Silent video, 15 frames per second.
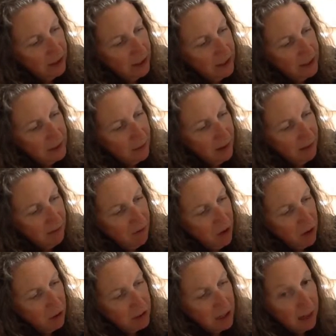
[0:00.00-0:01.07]
these are my
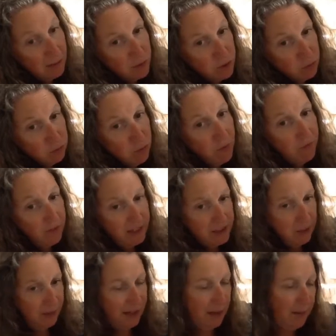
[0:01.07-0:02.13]
rocks. I'm just roughly
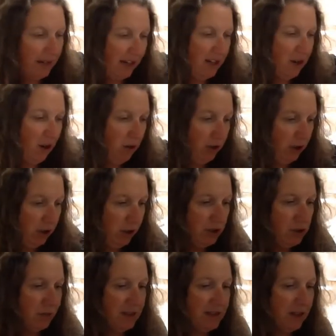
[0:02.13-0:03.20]
doing it, but I know that you
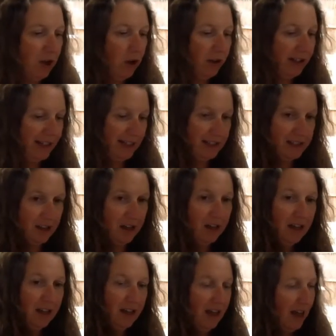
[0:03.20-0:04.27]
do it a lot neater.
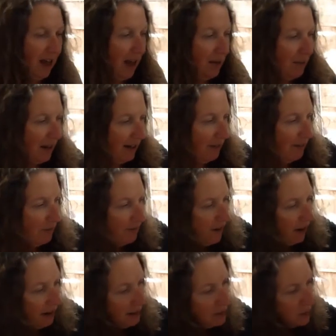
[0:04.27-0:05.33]
I might
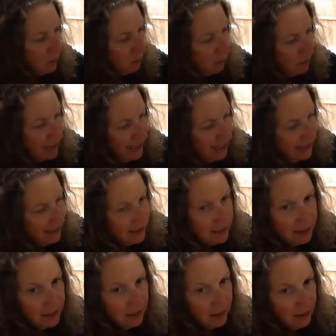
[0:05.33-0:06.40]
find some
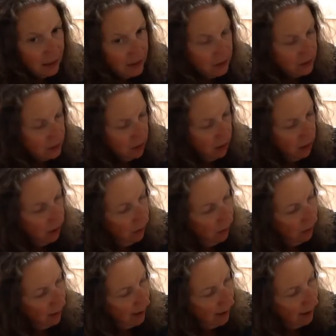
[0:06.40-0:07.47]
reeds, so
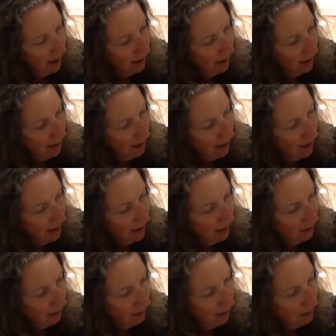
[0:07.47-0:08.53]
I
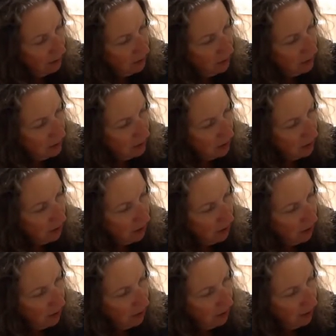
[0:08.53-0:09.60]
can use the
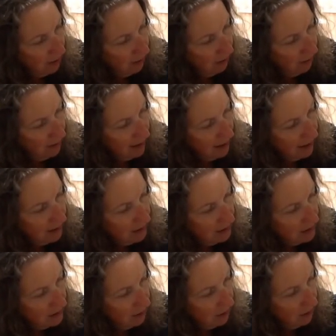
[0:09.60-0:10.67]
green
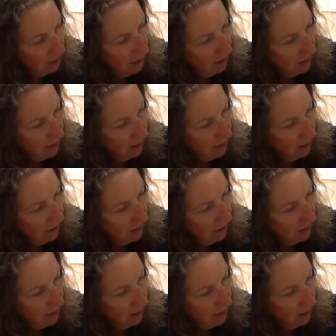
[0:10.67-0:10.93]
to do